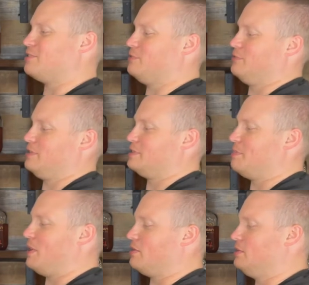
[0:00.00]
you for this
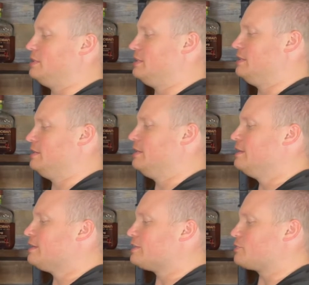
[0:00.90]
bottle.
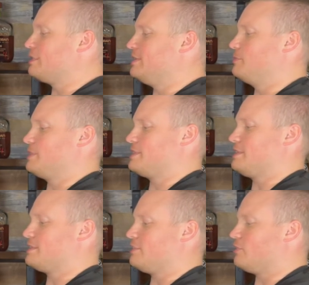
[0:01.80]
Let's read what it
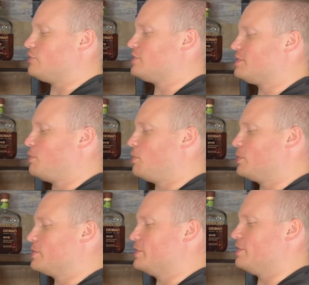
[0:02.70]
says here, just a
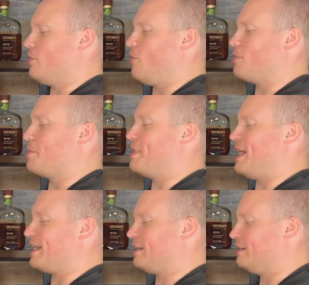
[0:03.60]
portion on the
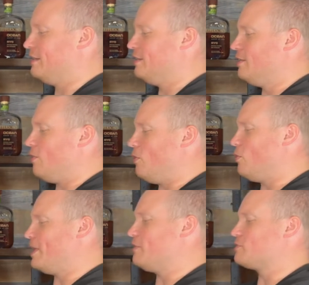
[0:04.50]
back.
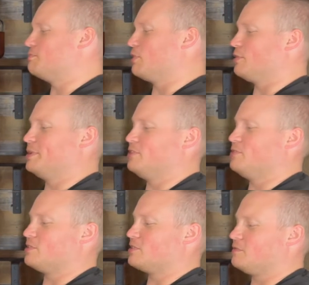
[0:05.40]
Old Elk's bourbon
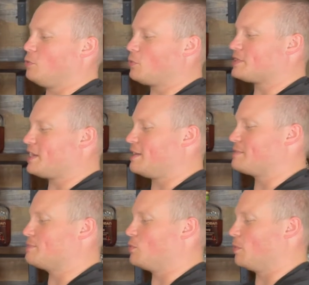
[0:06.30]
uses four
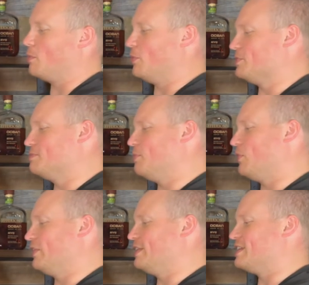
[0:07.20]
times more malted
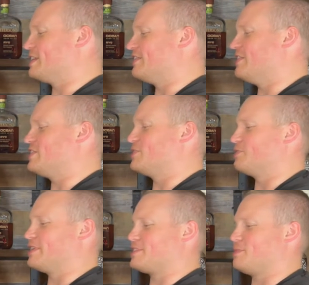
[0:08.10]
barley than conventional
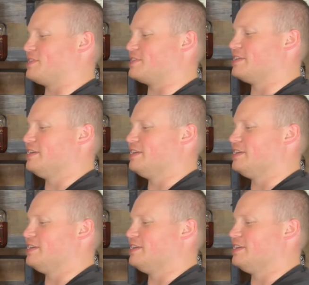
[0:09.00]
recipes,